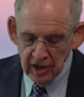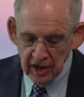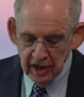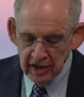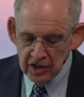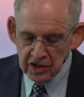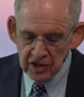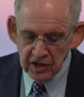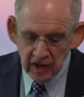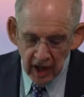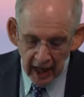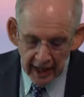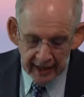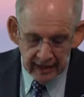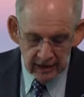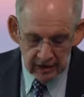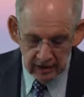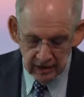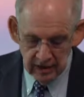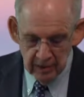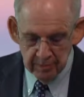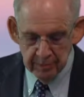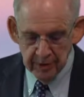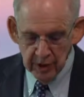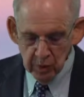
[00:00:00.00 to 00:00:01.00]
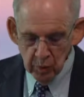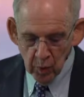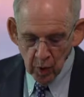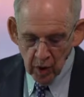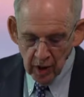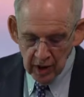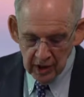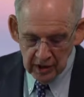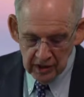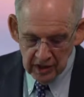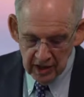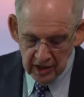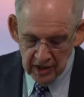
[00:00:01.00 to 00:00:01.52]
is likely to be
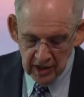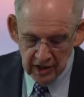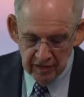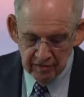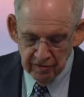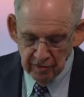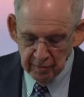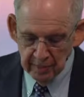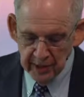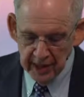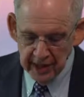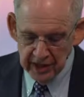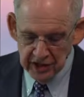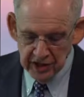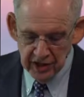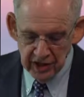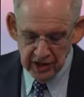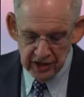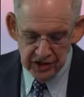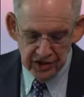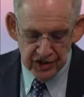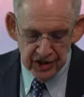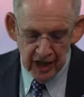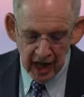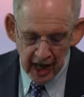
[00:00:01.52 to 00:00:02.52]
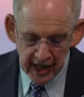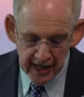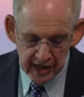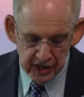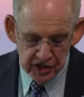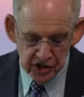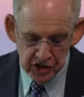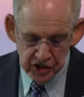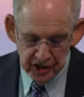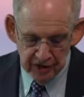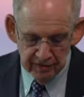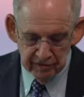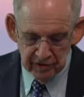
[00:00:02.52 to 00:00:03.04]
warranted if a patient has not
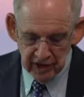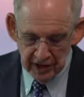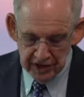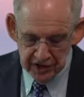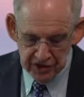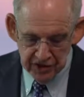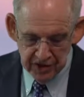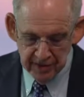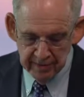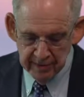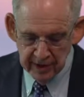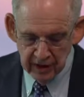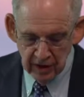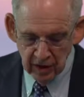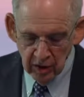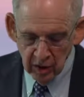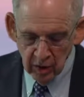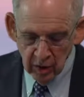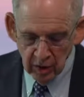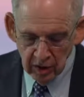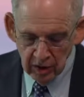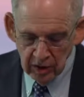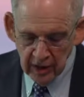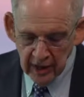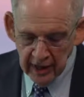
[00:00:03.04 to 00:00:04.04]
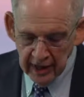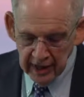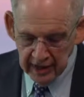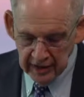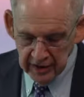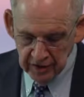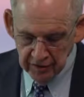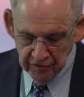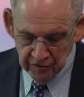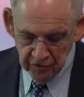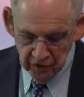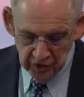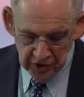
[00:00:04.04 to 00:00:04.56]
achieved glycemic goal in the
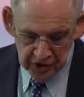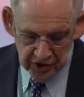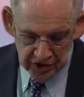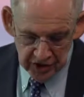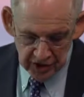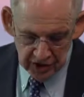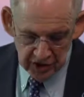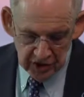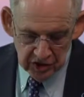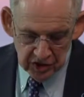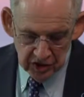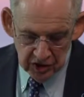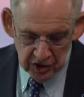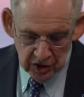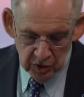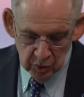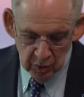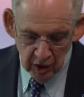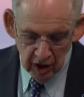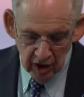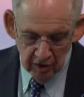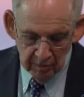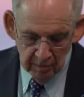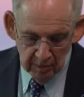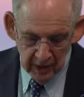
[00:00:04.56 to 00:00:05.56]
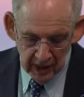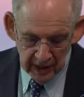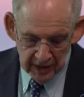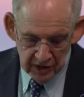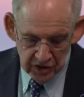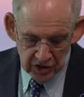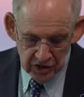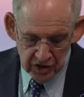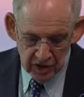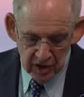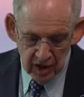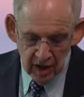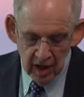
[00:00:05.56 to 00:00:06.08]
first 6 to 12
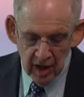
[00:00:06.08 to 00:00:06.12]
months.